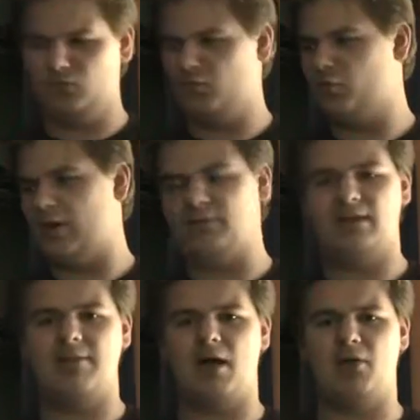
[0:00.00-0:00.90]
it's
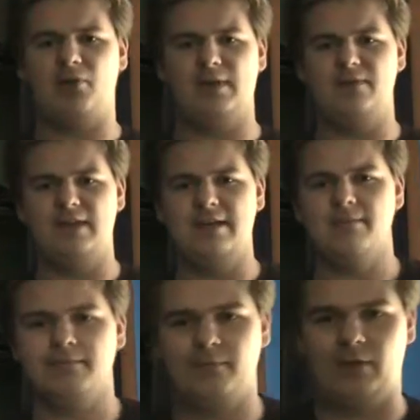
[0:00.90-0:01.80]
roughly about three feet
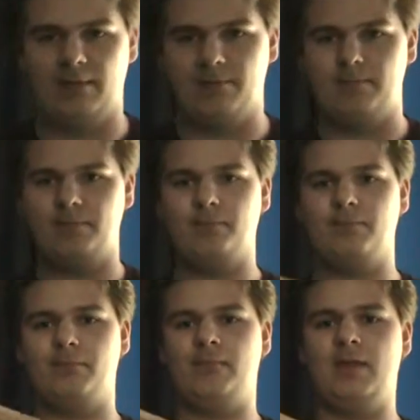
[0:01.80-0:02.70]
from
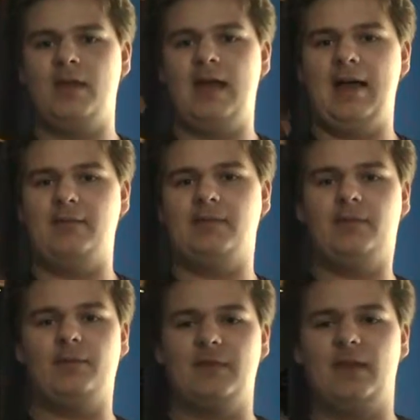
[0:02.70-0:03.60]
and
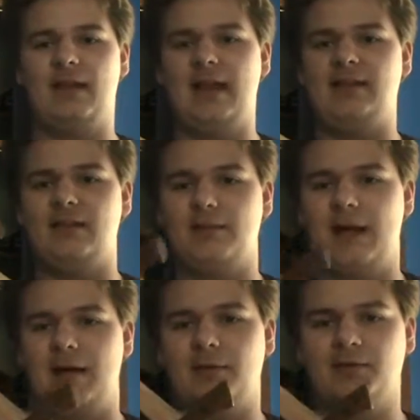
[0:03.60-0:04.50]
from the end of the
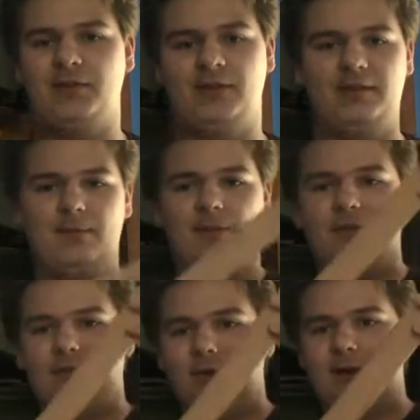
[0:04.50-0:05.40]
pommel to the tip of
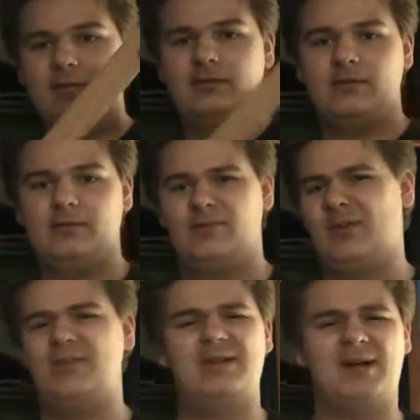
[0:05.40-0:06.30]
the sword,
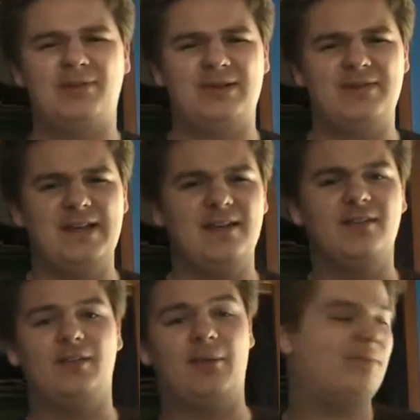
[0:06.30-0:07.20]
roughly about three feet.
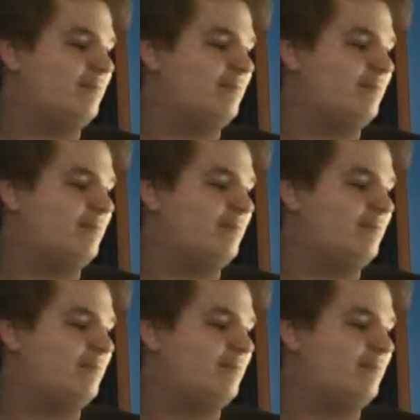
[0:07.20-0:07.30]
So,